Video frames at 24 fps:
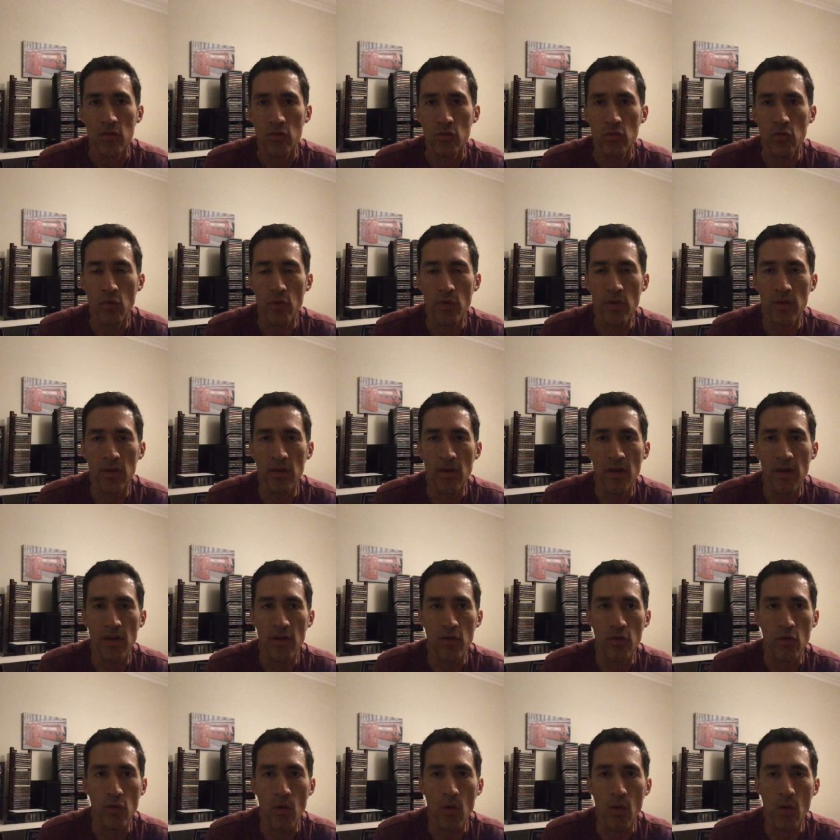do it uh,
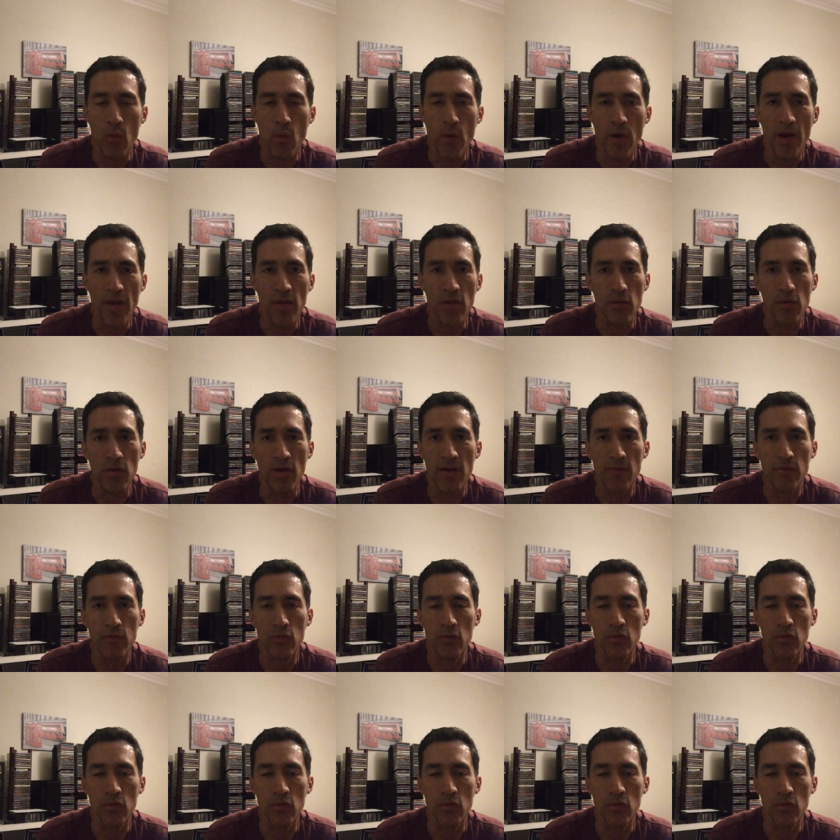your own way. You don't have